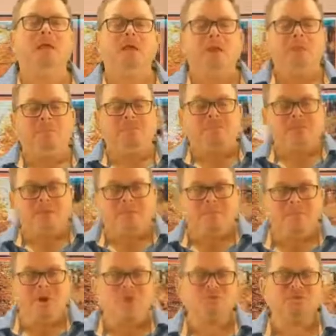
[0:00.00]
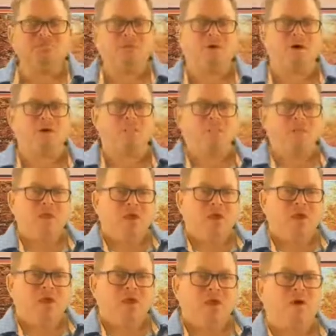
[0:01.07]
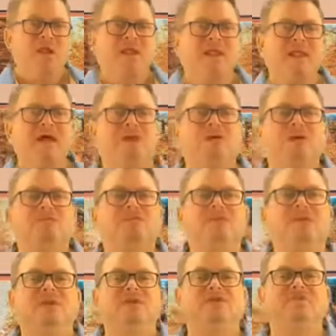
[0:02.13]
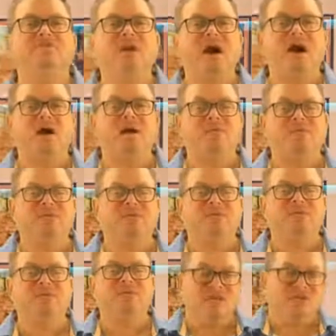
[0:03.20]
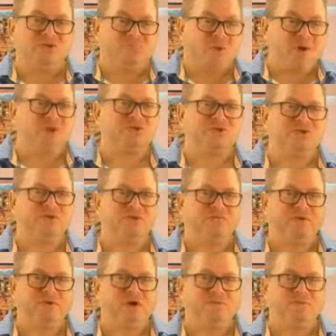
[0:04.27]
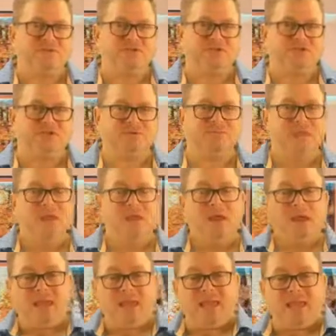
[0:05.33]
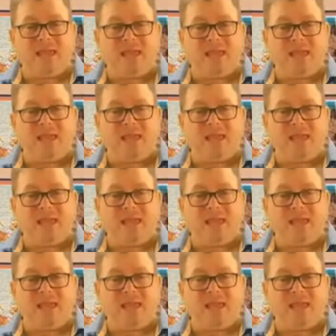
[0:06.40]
But for the most part, you want to get out of the market share driven conversation and get into